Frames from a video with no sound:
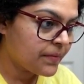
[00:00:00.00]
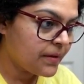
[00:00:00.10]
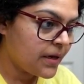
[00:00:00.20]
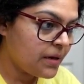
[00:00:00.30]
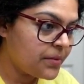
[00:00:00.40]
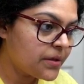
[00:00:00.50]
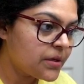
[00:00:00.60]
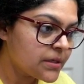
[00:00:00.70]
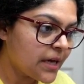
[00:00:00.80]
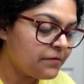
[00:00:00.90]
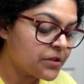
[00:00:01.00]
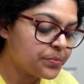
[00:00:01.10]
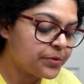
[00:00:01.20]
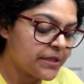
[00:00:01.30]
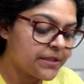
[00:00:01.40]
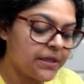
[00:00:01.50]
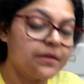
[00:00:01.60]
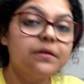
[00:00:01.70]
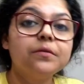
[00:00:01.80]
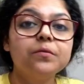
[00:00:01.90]
Yeah, because I was
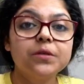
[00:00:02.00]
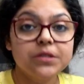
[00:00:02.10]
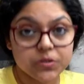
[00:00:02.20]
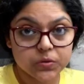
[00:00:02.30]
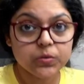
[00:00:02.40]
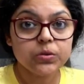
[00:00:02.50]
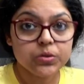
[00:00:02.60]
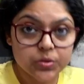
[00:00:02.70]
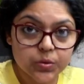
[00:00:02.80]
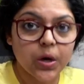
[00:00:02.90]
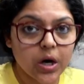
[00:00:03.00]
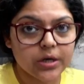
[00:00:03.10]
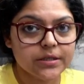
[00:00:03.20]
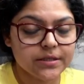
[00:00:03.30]
pressing with the tool too hard.